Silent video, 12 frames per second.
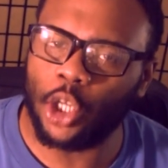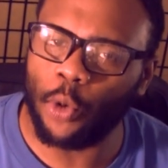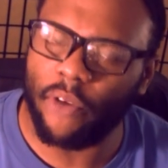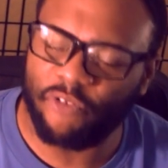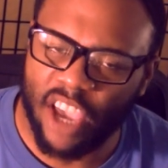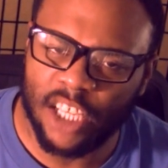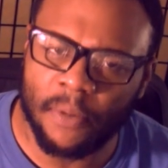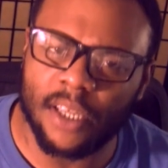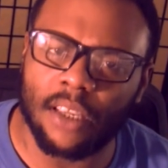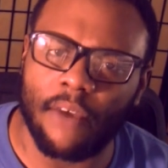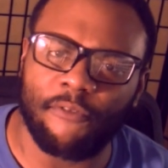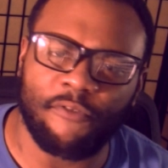issue with Facebook
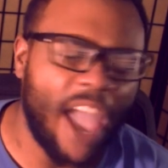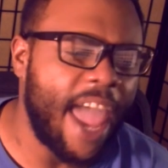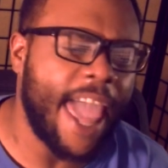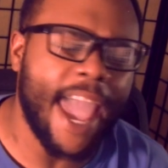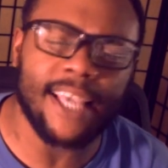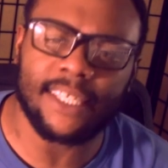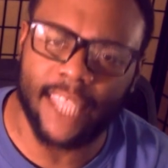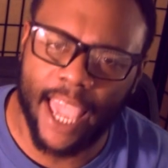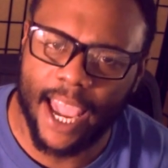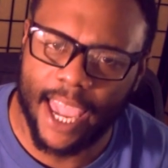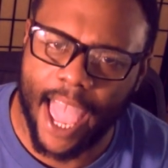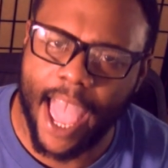is a fat ass
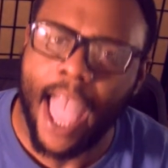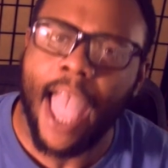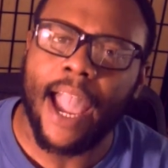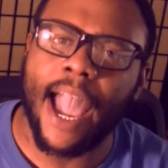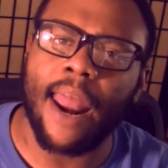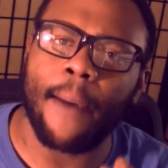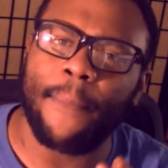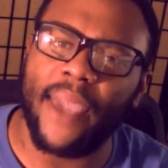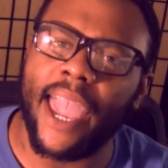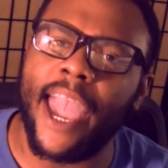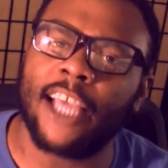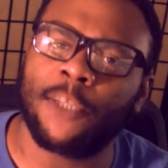tech guy got a
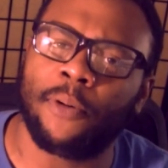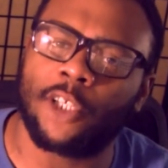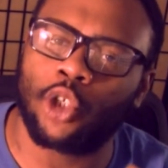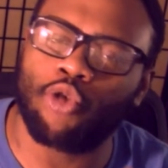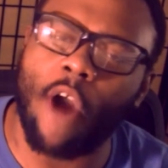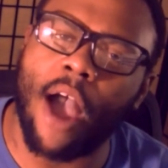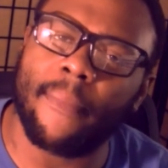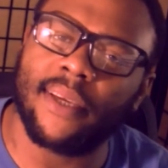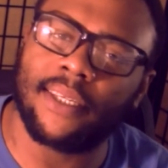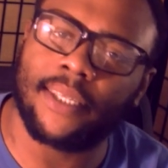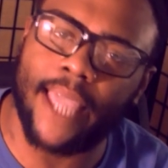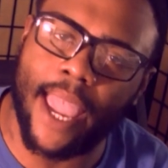big ass pastrami
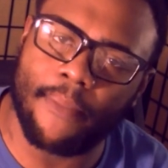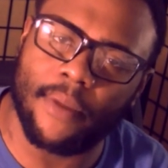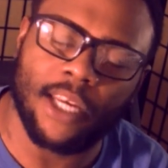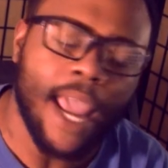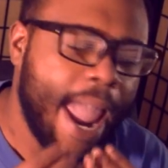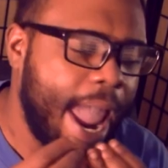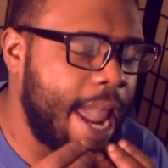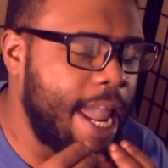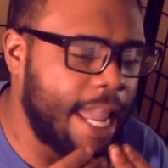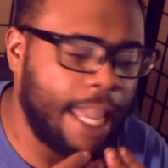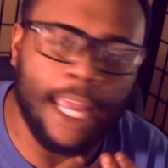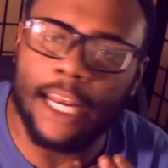sandwich and
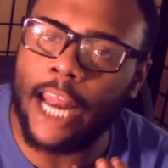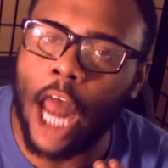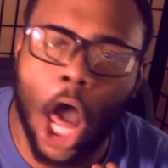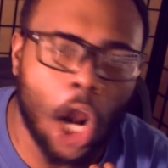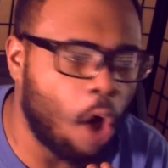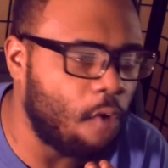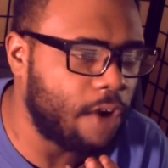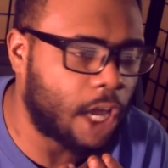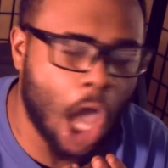he eating it all over the